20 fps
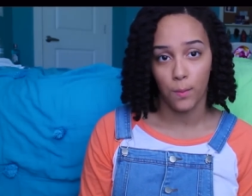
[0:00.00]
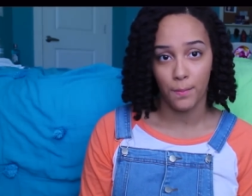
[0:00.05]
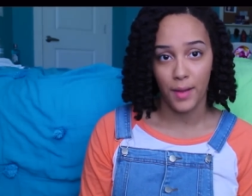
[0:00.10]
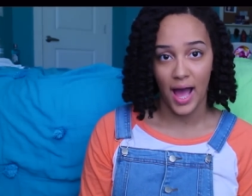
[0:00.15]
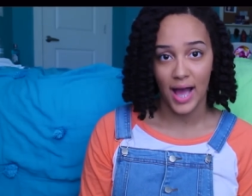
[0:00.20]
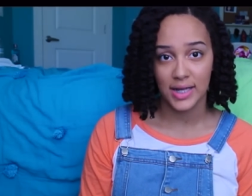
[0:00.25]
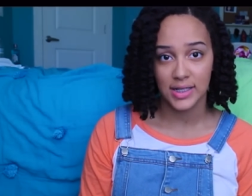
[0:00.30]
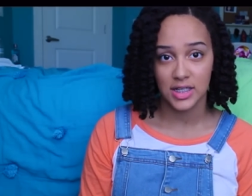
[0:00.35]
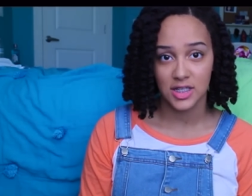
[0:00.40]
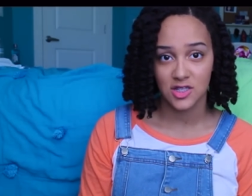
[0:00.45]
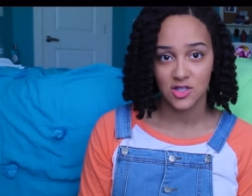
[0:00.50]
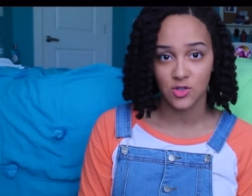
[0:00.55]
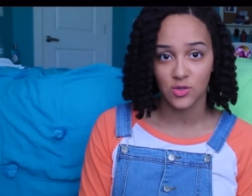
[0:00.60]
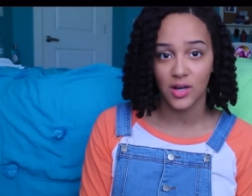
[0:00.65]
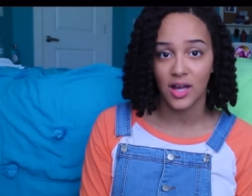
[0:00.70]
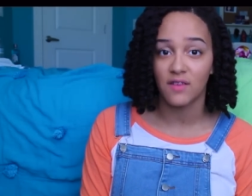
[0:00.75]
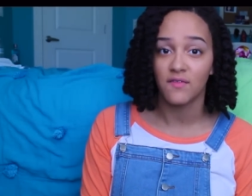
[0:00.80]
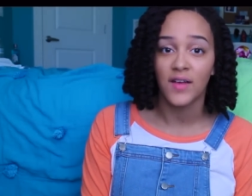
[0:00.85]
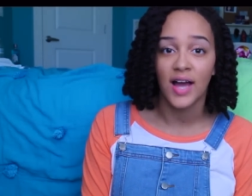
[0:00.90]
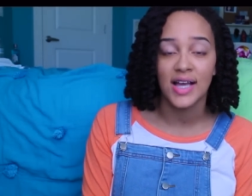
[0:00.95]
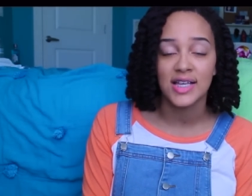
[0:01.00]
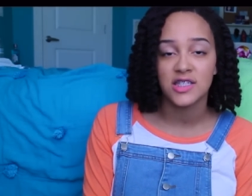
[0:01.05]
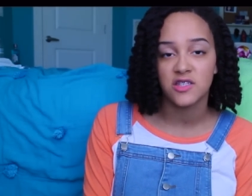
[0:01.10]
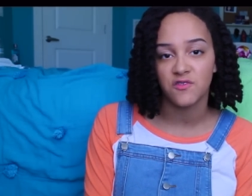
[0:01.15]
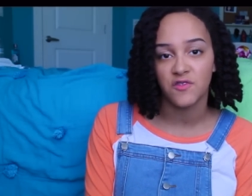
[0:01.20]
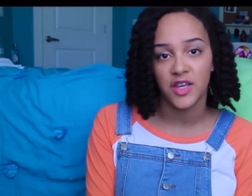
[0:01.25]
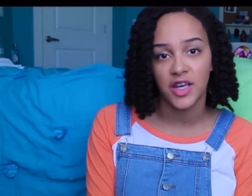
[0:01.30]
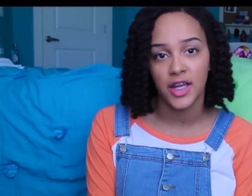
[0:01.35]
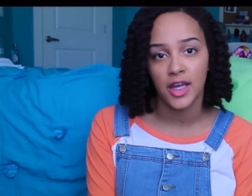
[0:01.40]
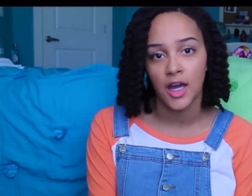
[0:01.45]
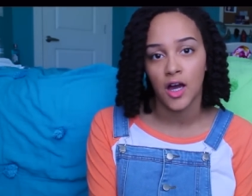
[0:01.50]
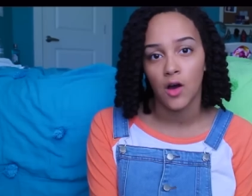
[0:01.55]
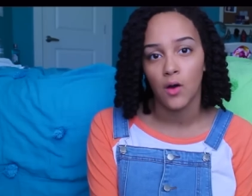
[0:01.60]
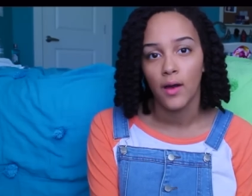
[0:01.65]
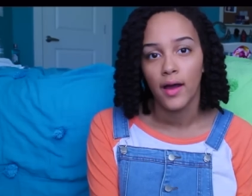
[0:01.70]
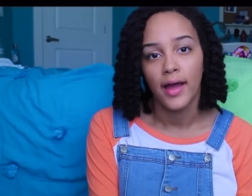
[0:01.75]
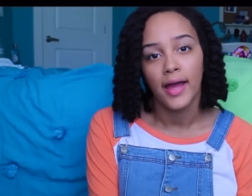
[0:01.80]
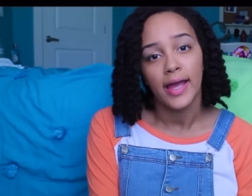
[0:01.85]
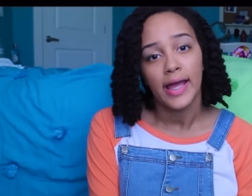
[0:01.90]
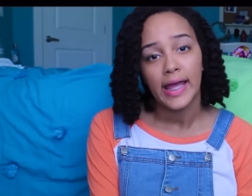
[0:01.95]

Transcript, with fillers: back to school advice video.